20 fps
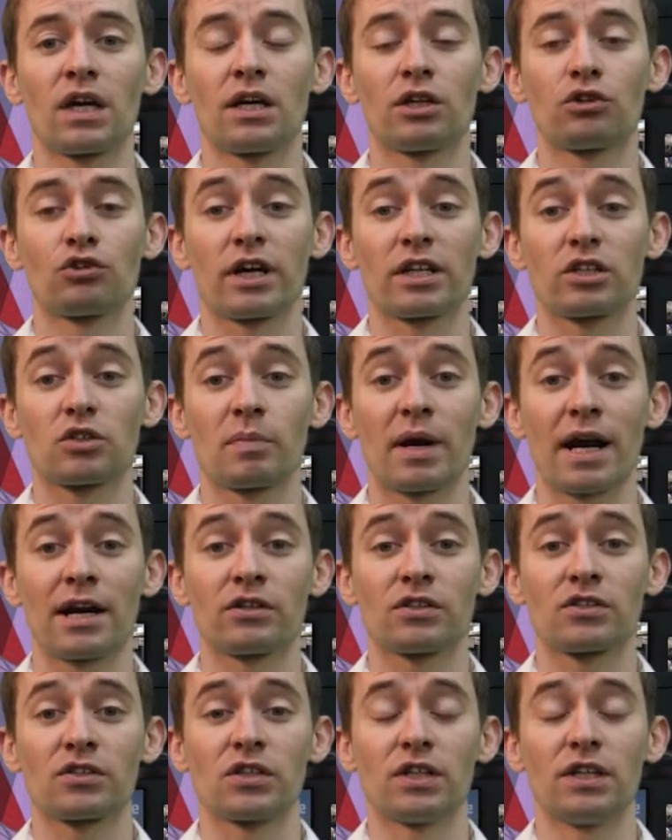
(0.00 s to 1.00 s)

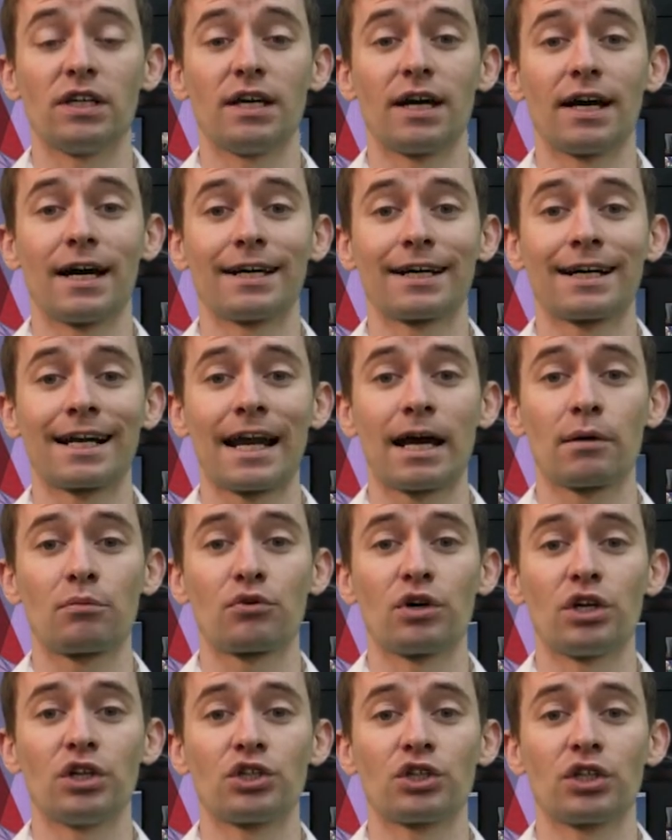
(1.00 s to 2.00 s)
transparency, and
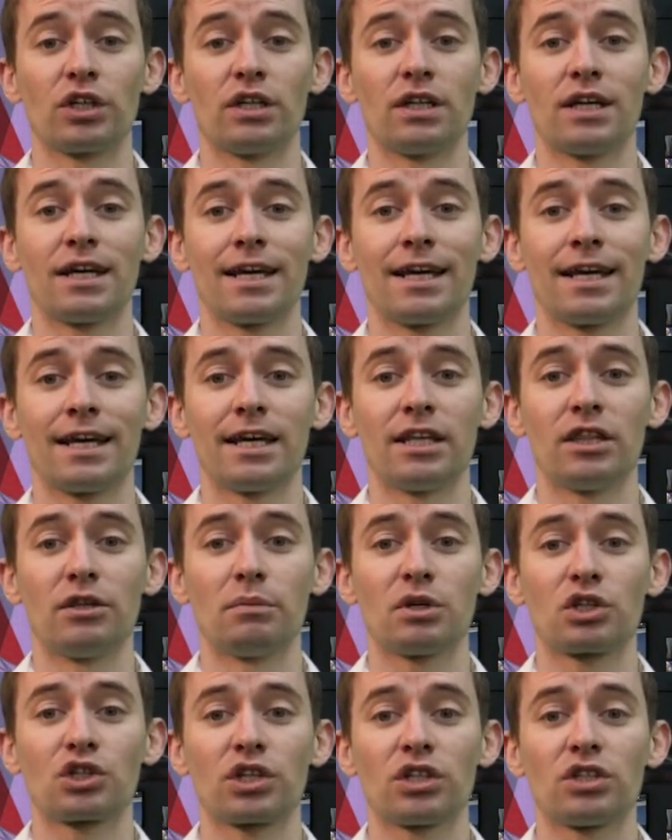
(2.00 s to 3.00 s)
collaboration in the
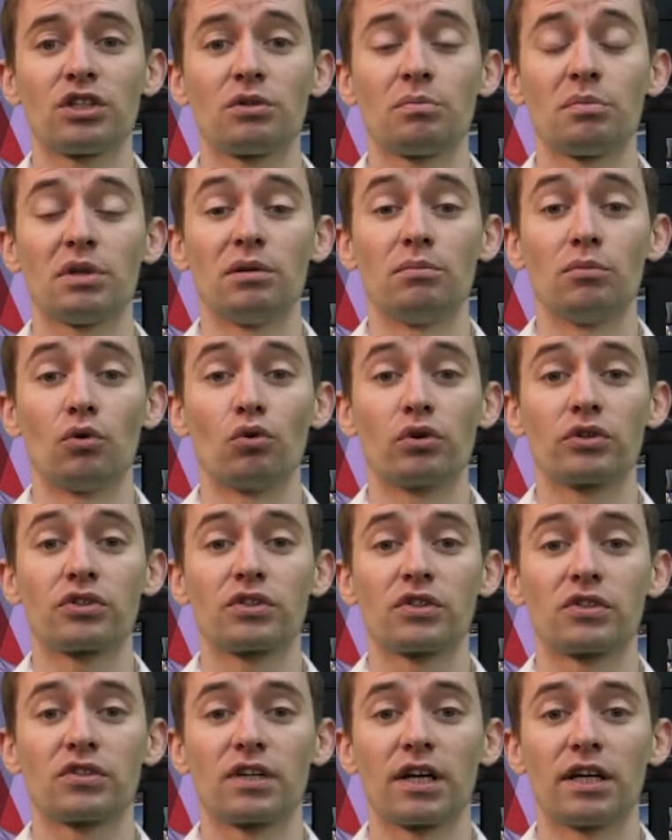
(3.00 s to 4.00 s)
mission to be more
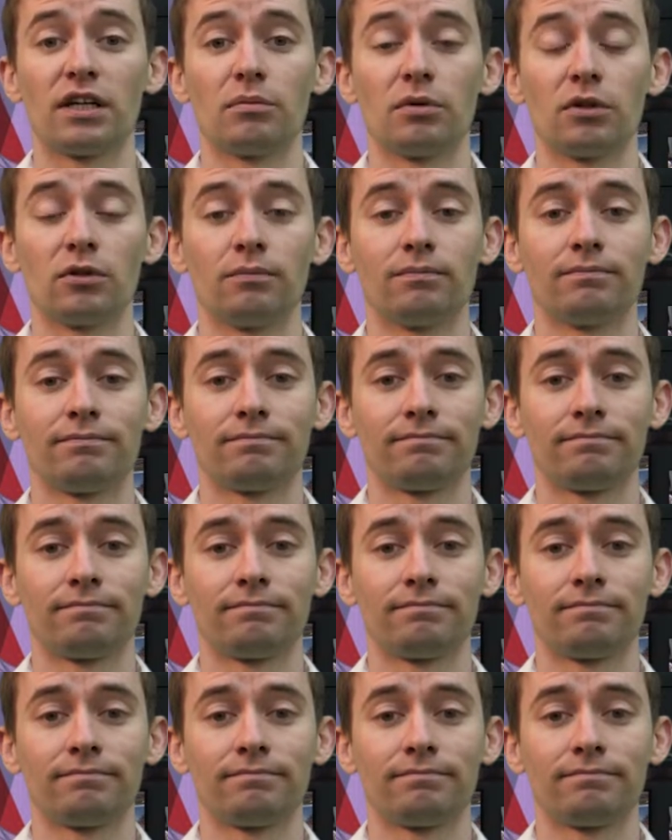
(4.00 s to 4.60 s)
sustainable.